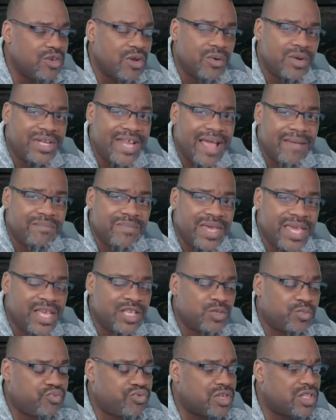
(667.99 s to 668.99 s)
You know what that
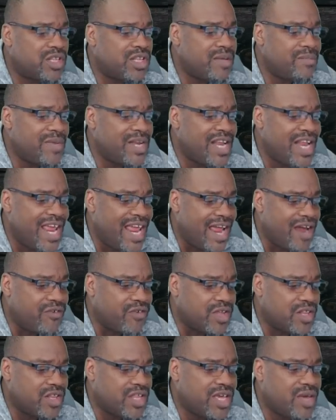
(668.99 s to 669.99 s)
means?
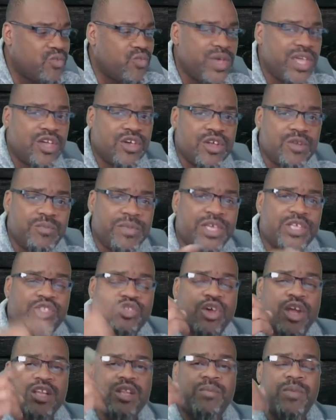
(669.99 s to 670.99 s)
Preliminarily, we could be
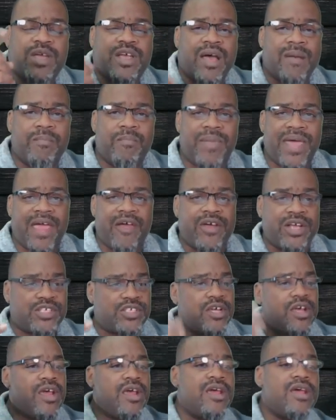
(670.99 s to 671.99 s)
starting to become bearish.